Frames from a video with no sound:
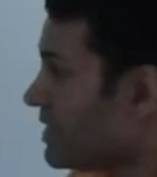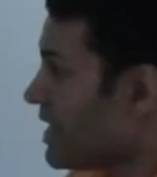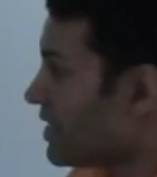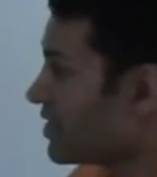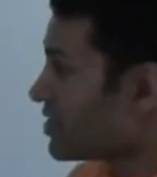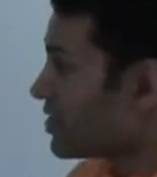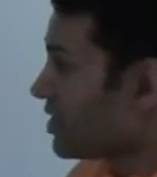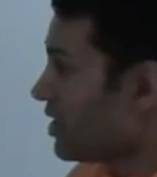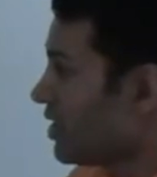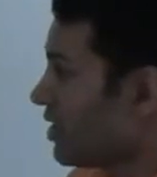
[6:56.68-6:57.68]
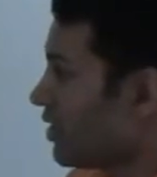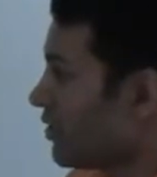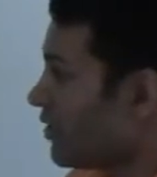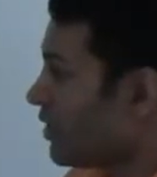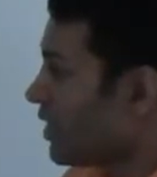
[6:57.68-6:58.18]
take us
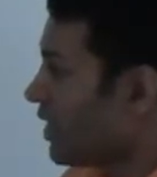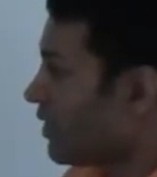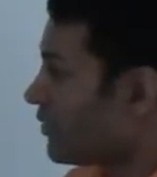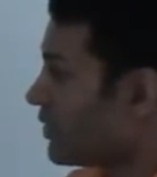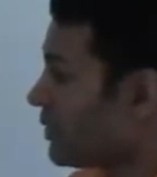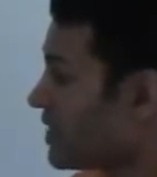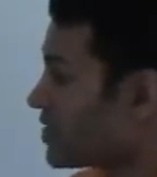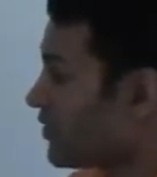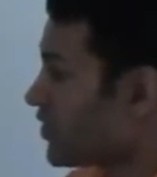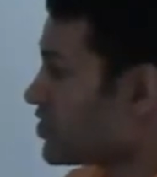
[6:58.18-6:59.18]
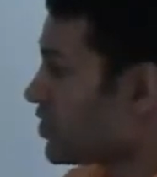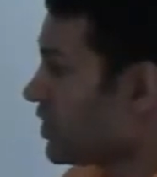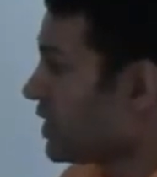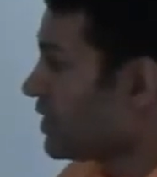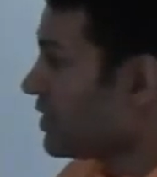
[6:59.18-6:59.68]
for the rest of our
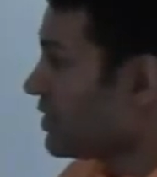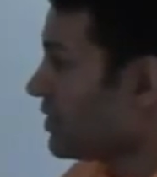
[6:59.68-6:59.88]
journey.